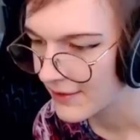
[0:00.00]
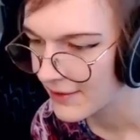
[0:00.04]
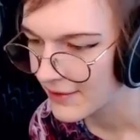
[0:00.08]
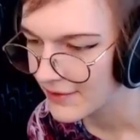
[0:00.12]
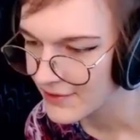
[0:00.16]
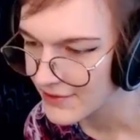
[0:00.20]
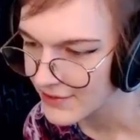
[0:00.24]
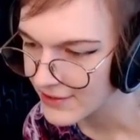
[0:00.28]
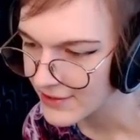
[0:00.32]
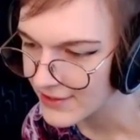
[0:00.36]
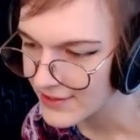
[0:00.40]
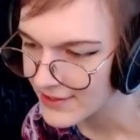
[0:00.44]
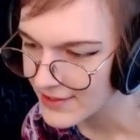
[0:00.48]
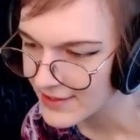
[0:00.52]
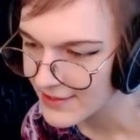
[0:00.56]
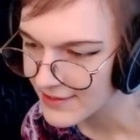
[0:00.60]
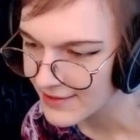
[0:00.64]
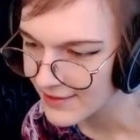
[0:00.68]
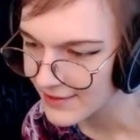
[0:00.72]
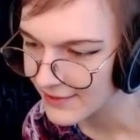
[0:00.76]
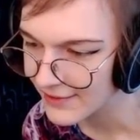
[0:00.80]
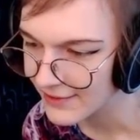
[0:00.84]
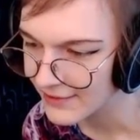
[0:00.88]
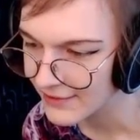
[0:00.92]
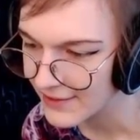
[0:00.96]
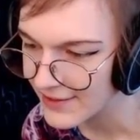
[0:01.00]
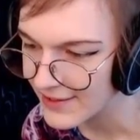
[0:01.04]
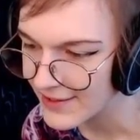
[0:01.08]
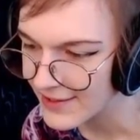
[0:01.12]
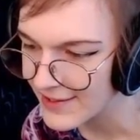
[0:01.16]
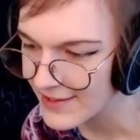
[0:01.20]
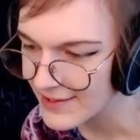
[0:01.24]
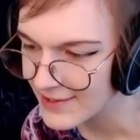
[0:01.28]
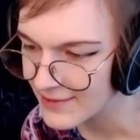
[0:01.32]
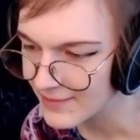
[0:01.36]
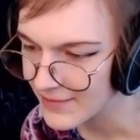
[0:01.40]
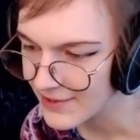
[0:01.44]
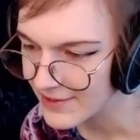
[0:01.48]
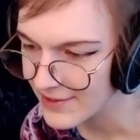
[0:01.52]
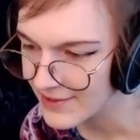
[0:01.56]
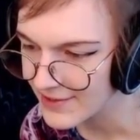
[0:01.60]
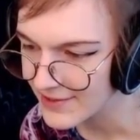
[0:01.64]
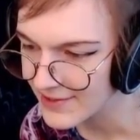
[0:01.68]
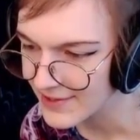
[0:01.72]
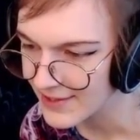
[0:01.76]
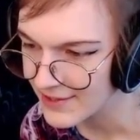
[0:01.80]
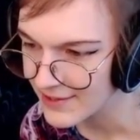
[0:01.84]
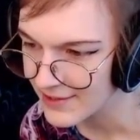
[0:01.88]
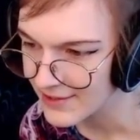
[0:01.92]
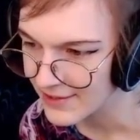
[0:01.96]
So you can see this little gizmo in the
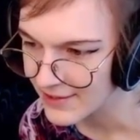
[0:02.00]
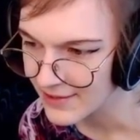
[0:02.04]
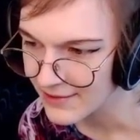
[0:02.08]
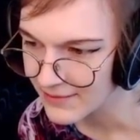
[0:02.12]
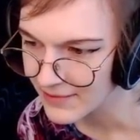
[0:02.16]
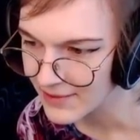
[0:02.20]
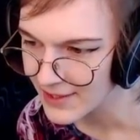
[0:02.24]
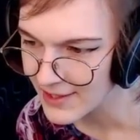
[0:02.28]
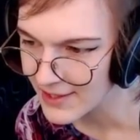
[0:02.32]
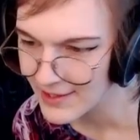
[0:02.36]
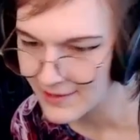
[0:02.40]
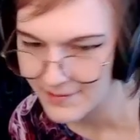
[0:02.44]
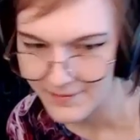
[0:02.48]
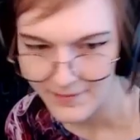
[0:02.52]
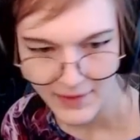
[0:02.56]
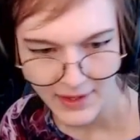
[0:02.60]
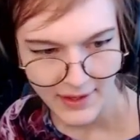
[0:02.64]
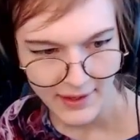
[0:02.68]
center, right?